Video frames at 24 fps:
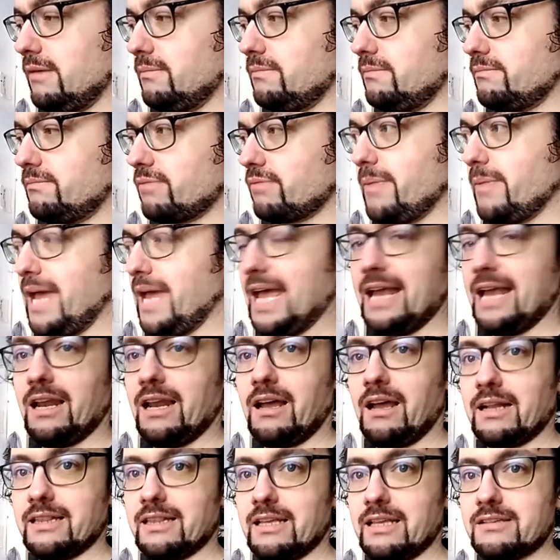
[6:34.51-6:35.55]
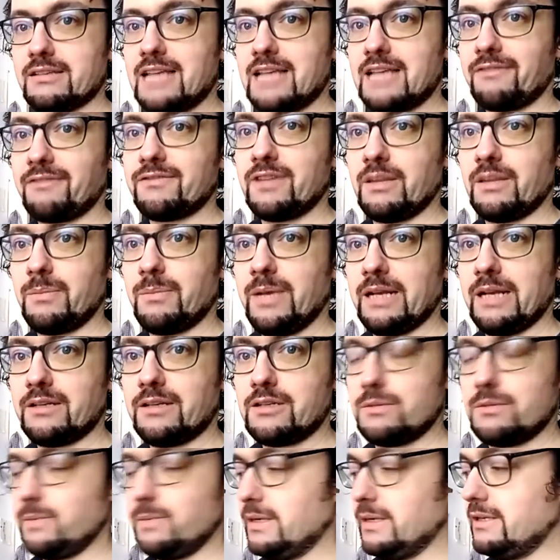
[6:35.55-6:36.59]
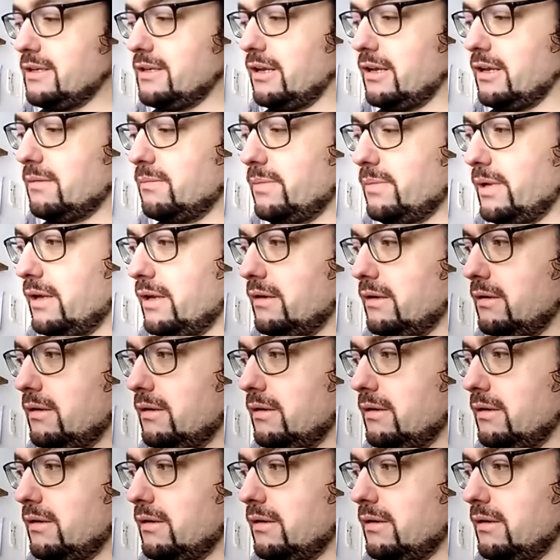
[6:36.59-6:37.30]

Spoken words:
prepare like this after the picture's been done. But